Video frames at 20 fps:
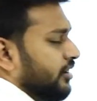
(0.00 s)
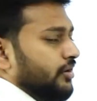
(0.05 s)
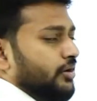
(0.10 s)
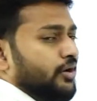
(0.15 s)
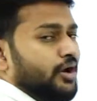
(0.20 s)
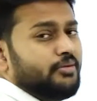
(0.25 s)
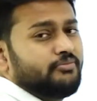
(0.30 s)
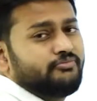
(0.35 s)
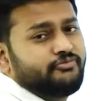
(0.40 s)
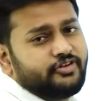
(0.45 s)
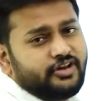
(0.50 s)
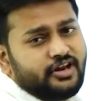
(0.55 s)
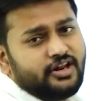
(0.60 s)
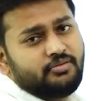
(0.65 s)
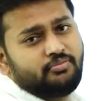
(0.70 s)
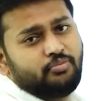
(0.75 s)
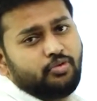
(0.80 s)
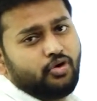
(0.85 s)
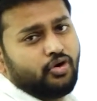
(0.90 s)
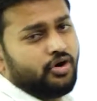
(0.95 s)
oh, I'm
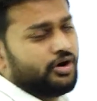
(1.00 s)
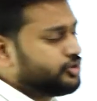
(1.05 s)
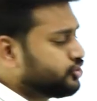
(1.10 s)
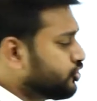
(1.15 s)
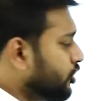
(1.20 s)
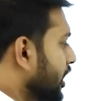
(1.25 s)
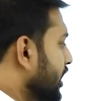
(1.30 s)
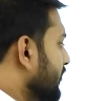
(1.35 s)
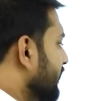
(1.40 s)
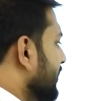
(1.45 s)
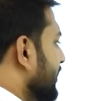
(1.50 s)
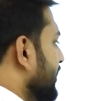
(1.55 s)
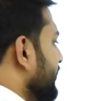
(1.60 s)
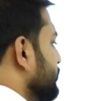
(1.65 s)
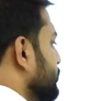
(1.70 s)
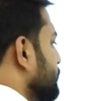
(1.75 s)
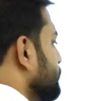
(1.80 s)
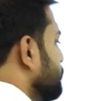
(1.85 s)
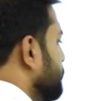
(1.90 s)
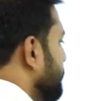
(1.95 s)
feeling bored, so I will give
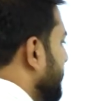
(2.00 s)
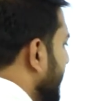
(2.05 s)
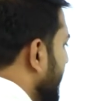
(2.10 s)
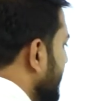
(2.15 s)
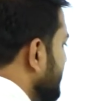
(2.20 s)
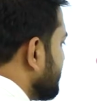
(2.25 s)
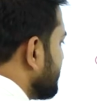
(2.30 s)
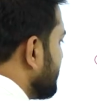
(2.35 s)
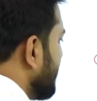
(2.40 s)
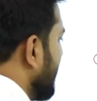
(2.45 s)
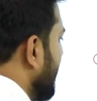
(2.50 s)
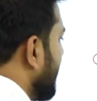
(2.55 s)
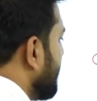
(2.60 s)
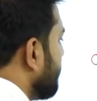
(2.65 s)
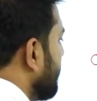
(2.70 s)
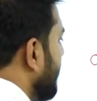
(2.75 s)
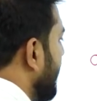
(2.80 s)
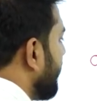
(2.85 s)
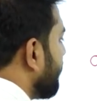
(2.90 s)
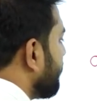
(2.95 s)
some space, then I
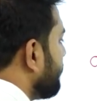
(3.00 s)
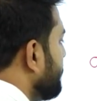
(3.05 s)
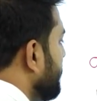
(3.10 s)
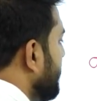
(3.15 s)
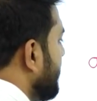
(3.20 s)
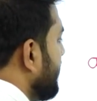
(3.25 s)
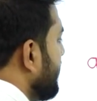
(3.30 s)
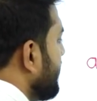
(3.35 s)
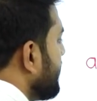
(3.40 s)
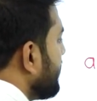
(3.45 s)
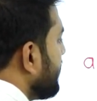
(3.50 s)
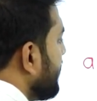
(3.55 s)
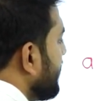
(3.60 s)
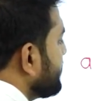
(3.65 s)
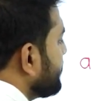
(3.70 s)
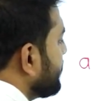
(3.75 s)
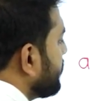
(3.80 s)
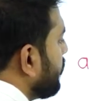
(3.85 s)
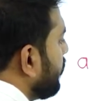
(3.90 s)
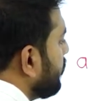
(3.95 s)
will have B
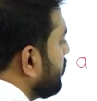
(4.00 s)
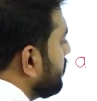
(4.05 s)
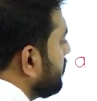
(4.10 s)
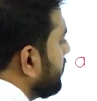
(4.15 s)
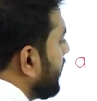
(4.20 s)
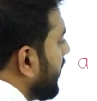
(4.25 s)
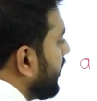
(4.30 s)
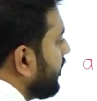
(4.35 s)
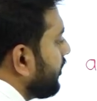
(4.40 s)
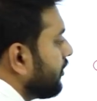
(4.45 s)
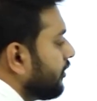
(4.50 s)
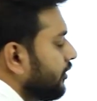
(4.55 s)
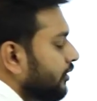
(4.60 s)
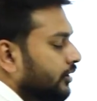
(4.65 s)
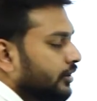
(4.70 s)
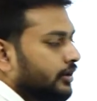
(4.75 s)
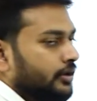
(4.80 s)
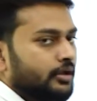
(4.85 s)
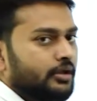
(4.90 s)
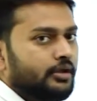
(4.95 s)
is equal to 10.
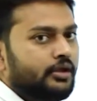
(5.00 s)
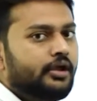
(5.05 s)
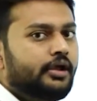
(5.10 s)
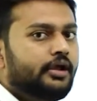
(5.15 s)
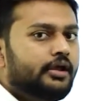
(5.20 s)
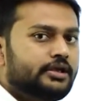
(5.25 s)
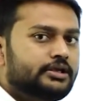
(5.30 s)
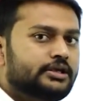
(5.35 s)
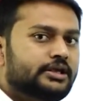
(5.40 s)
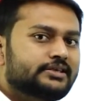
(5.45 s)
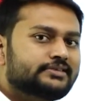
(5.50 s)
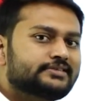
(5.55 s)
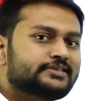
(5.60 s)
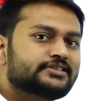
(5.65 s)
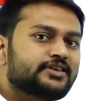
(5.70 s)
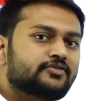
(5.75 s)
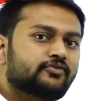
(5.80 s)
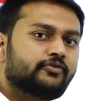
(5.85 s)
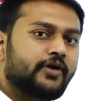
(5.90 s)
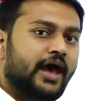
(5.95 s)
Is
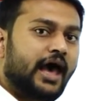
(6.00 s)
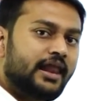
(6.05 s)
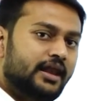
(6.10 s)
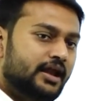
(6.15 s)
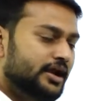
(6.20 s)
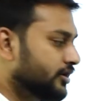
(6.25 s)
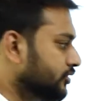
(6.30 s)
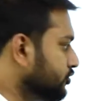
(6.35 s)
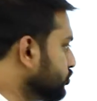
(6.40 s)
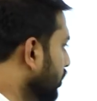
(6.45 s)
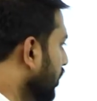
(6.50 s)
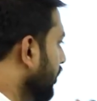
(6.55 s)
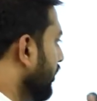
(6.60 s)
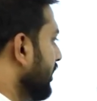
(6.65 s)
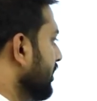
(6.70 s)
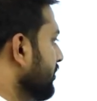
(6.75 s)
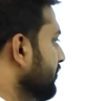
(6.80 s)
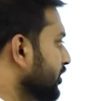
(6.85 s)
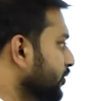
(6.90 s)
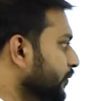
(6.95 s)
this a valid? So
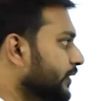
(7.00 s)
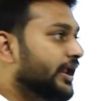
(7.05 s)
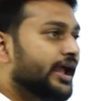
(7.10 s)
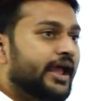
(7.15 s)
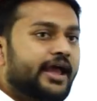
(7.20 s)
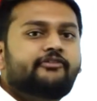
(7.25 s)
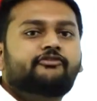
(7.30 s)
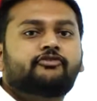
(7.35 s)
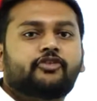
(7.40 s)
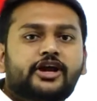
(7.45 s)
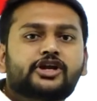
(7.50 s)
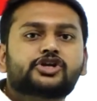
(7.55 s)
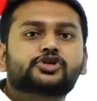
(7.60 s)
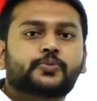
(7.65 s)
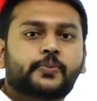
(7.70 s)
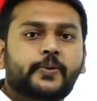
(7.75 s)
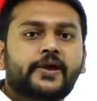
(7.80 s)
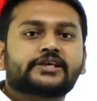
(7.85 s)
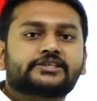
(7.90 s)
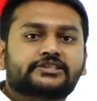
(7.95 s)
in between I have white
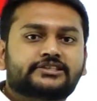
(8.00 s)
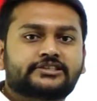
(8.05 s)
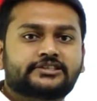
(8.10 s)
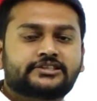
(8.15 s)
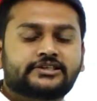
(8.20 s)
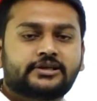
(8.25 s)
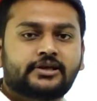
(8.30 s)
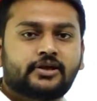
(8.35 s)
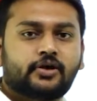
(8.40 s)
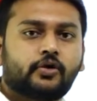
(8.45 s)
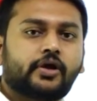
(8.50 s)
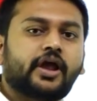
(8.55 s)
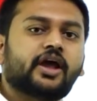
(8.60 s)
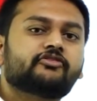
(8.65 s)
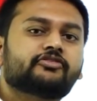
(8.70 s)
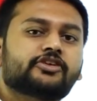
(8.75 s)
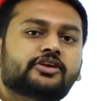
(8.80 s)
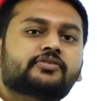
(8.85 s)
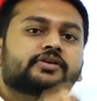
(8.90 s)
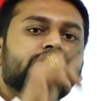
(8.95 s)
space. Okay,
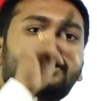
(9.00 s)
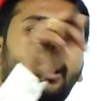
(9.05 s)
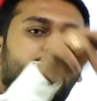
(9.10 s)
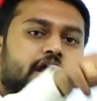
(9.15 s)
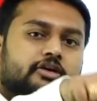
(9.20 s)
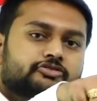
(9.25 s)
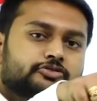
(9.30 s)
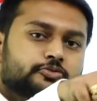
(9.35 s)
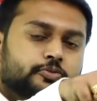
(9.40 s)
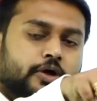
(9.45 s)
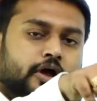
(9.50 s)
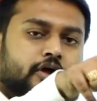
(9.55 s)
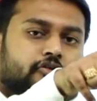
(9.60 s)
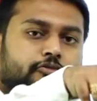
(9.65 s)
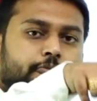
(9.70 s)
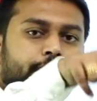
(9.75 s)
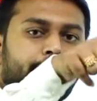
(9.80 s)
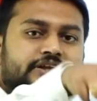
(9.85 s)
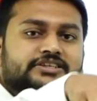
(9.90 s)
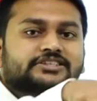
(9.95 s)
I've given, I've,
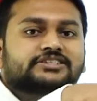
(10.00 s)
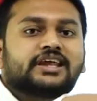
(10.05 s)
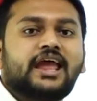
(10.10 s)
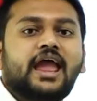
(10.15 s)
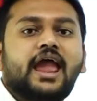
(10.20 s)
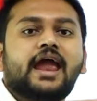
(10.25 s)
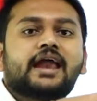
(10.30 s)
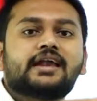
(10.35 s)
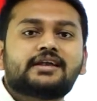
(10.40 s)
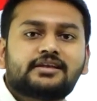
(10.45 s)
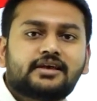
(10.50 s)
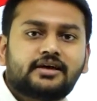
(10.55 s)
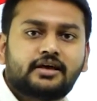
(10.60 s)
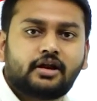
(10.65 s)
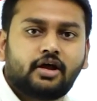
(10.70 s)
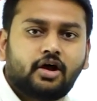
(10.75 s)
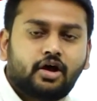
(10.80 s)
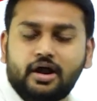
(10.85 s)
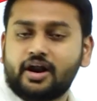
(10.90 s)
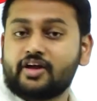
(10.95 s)
I've pressed
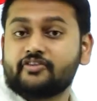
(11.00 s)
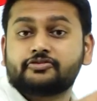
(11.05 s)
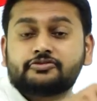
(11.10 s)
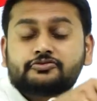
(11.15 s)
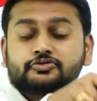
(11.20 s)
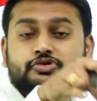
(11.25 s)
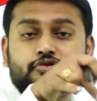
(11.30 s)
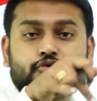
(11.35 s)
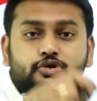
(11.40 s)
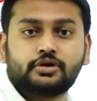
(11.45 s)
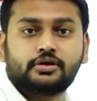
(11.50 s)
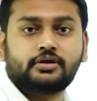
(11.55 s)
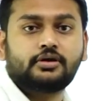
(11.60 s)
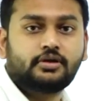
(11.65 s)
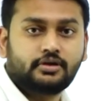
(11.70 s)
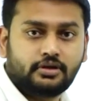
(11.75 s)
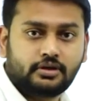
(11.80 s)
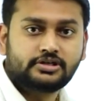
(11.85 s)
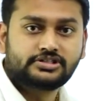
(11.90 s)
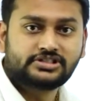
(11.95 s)
enter or I've,
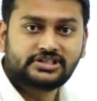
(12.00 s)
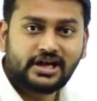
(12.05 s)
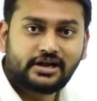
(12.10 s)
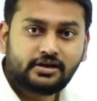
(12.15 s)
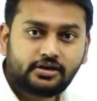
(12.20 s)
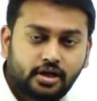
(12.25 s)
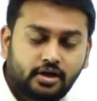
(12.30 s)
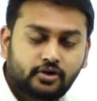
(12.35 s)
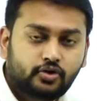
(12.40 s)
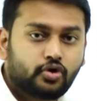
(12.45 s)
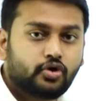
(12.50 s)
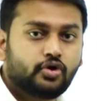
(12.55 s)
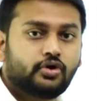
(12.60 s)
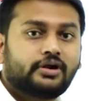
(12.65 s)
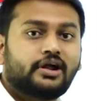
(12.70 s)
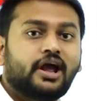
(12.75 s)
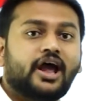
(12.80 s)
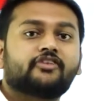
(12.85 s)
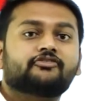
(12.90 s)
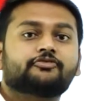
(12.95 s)
is it enter?
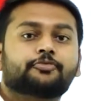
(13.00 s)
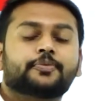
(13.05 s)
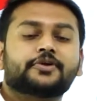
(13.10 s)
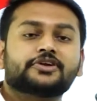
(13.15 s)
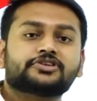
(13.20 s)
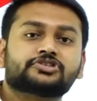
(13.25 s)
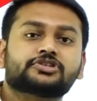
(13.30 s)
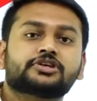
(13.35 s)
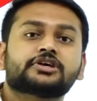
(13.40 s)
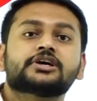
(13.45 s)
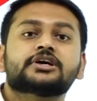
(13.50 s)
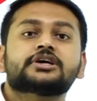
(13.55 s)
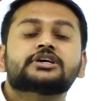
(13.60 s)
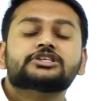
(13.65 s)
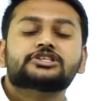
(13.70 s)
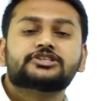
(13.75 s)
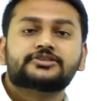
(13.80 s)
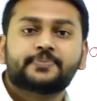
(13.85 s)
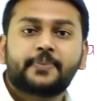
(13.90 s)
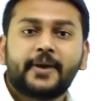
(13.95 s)
No, I've pressed
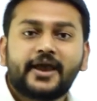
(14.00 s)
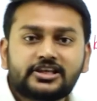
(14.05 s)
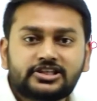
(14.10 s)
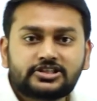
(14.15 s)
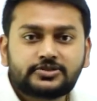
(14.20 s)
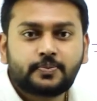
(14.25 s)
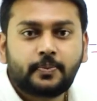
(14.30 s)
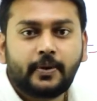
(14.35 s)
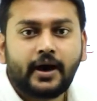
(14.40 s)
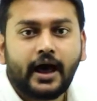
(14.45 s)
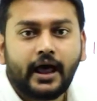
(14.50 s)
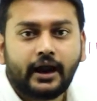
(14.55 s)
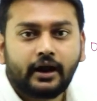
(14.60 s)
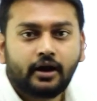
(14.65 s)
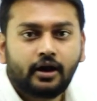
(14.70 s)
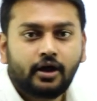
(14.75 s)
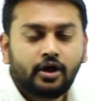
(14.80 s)
space bar.